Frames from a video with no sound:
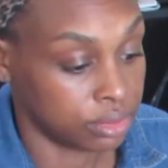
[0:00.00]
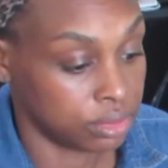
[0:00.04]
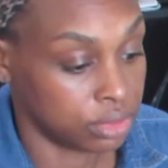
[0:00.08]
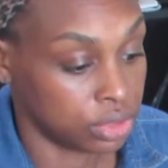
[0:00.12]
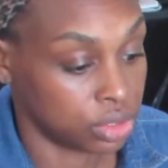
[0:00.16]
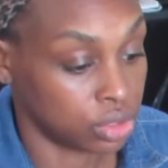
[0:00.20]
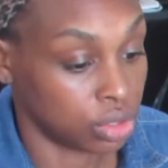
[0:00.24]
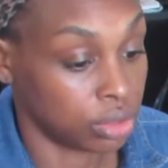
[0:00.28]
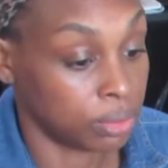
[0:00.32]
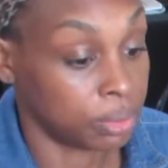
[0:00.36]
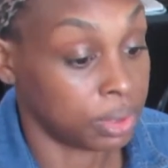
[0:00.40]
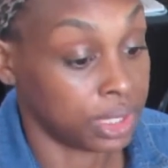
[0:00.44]

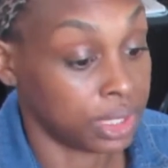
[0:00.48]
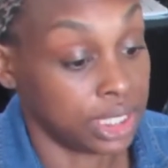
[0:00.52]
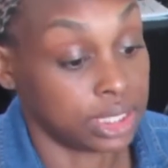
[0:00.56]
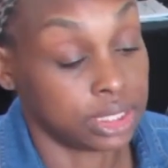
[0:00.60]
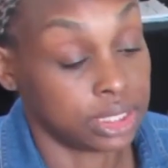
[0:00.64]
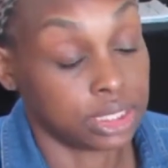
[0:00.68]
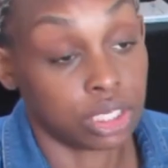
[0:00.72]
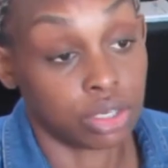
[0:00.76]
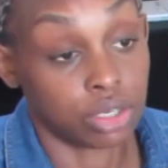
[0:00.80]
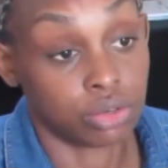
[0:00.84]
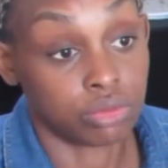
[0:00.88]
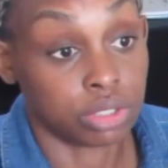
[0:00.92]
certain
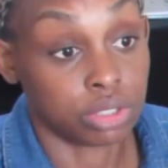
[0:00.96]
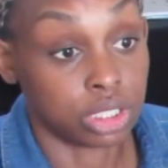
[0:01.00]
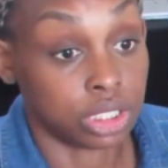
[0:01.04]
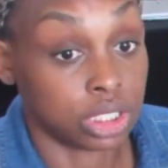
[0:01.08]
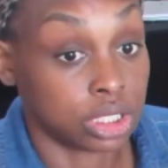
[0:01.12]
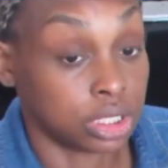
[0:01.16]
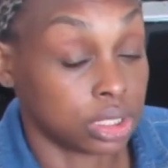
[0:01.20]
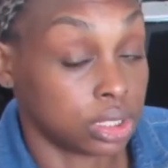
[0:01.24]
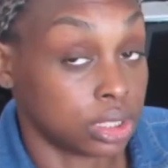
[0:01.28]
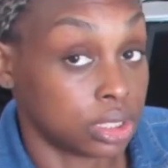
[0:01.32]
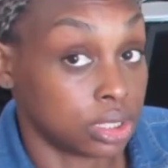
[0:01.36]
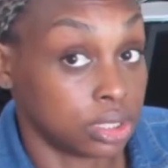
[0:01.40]
plants that are really
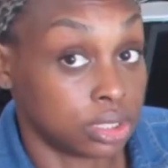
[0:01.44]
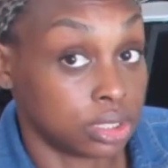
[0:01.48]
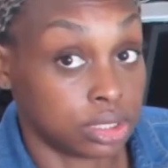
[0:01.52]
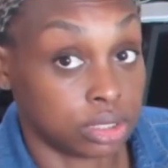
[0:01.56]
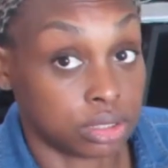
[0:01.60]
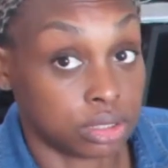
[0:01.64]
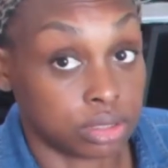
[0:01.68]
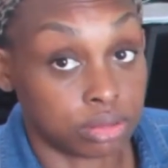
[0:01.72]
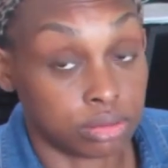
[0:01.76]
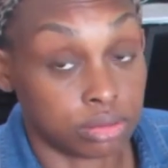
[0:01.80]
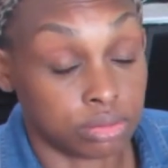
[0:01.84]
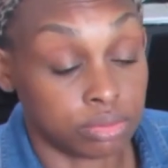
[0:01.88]
good
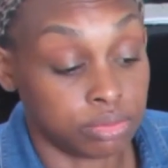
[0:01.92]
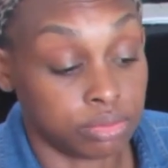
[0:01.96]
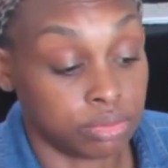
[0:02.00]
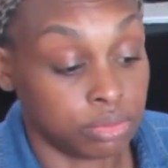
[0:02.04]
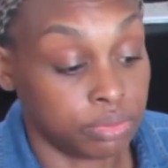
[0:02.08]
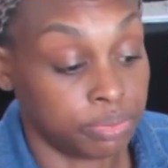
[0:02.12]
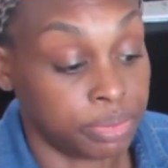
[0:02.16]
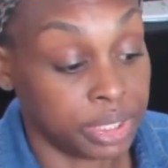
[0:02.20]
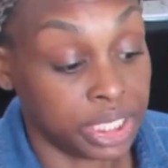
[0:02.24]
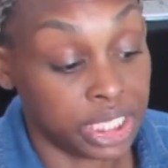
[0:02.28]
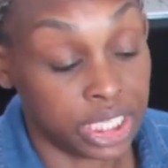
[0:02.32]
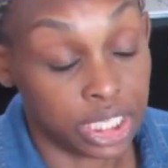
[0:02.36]
to
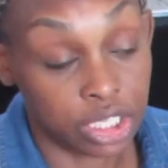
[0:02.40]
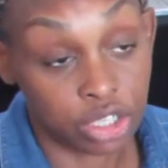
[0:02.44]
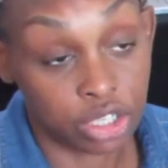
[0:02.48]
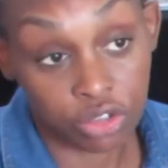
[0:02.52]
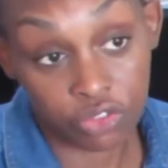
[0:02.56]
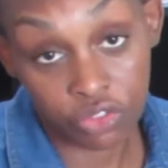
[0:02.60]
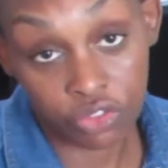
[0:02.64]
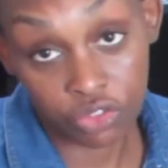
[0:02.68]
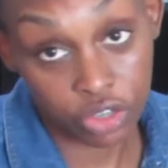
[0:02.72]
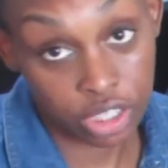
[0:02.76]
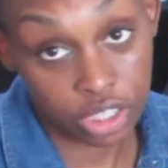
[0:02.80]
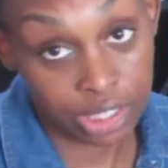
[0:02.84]

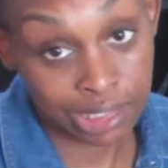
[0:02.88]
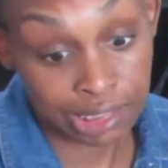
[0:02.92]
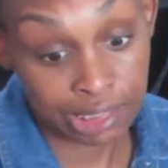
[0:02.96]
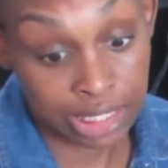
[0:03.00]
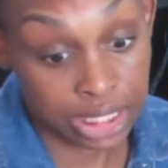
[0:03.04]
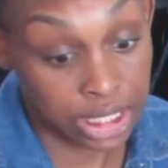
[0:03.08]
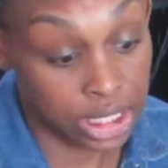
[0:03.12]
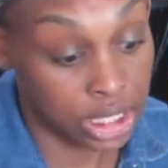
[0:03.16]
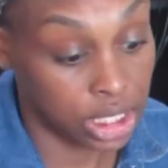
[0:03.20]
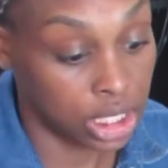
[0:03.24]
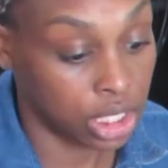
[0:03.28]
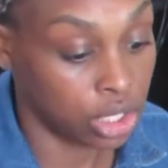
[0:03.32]
beginner
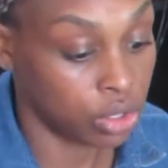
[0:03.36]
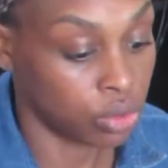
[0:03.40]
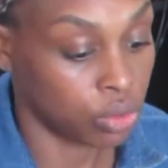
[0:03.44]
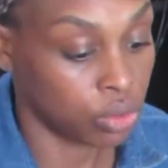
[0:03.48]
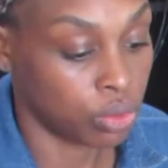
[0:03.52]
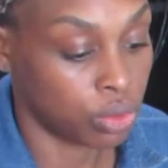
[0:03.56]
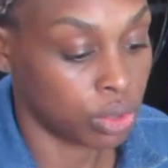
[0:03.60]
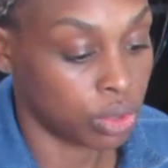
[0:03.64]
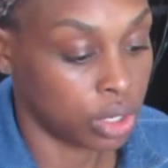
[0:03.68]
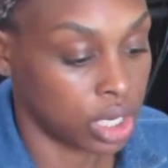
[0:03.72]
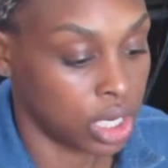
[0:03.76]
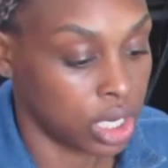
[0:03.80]
friendly,
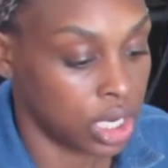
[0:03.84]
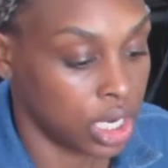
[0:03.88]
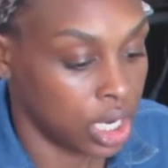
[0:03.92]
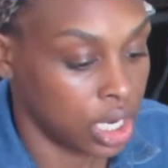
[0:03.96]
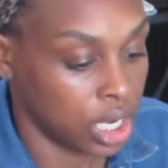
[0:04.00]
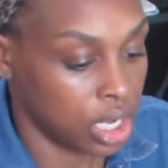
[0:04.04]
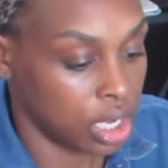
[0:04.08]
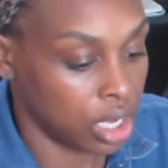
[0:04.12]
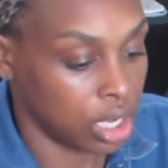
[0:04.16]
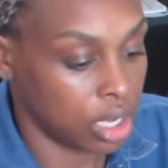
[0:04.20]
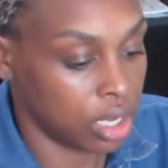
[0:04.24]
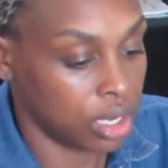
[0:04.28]
or
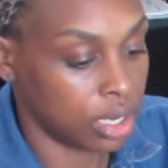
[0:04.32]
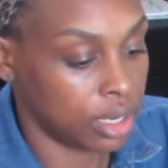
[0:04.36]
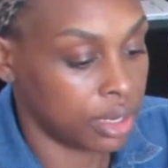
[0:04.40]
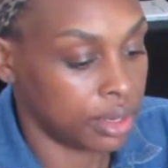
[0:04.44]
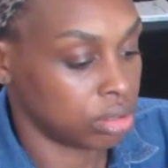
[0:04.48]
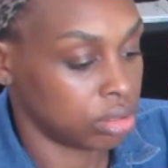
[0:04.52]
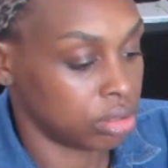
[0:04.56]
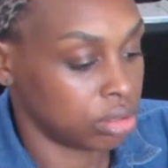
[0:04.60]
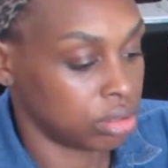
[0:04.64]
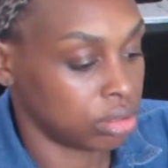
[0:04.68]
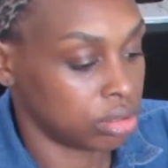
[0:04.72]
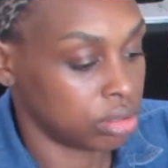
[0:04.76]

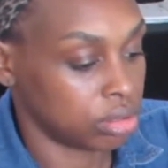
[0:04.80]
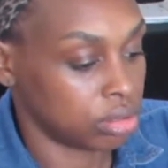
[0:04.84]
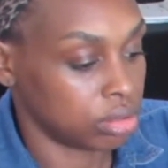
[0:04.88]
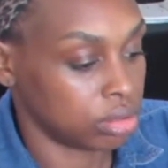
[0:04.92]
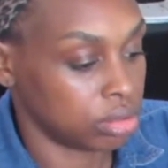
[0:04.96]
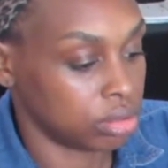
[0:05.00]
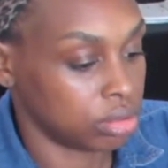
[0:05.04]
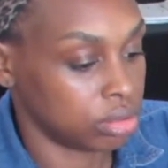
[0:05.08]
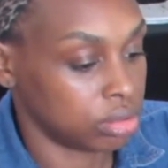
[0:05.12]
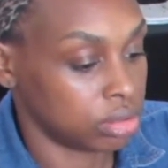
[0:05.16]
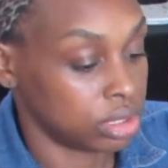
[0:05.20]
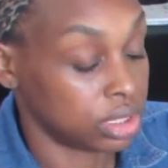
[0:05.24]

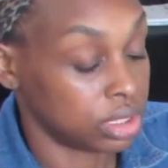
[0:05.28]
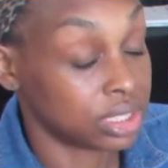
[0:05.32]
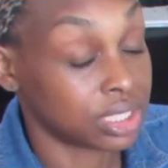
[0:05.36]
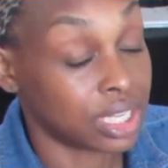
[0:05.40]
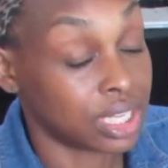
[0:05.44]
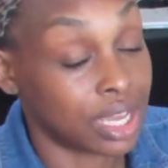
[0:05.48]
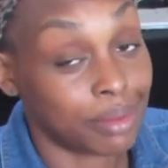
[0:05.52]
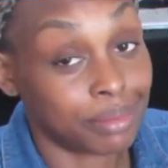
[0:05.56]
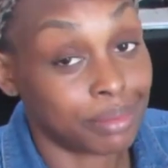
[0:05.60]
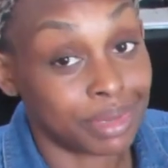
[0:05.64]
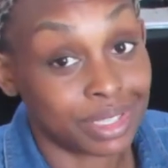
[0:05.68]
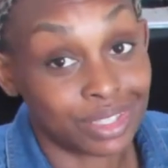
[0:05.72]
just
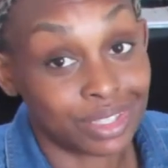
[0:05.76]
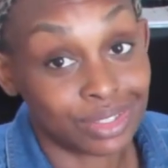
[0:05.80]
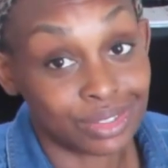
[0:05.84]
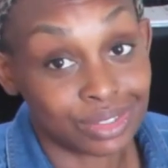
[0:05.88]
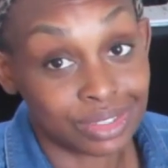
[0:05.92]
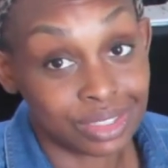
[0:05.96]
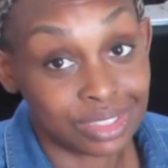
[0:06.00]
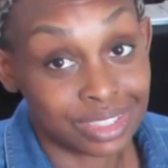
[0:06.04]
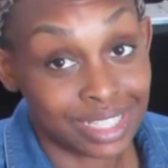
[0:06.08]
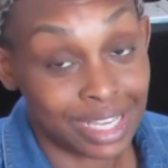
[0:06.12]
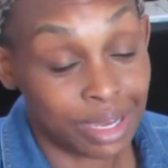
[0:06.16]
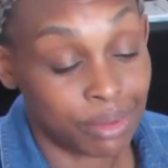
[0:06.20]
comment
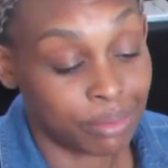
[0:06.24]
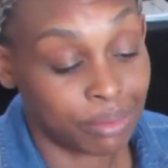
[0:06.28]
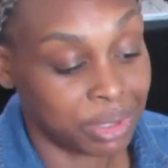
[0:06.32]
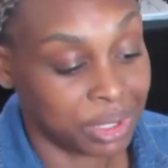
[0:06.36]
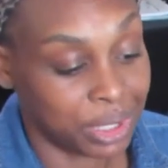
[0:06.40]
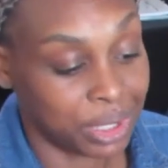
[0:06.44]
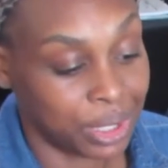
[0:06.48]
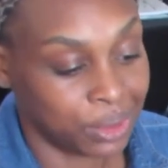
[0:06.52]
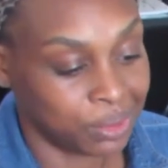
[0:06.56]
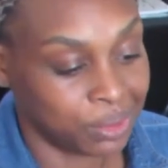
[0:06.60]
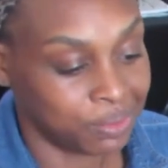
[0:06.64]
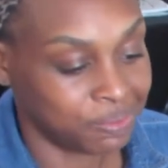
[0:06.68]
those down
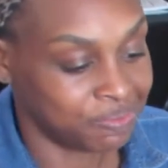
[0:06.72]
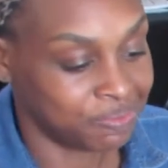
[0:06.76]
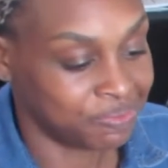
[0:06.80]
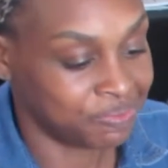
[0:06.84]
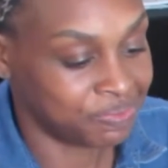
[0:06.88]
below.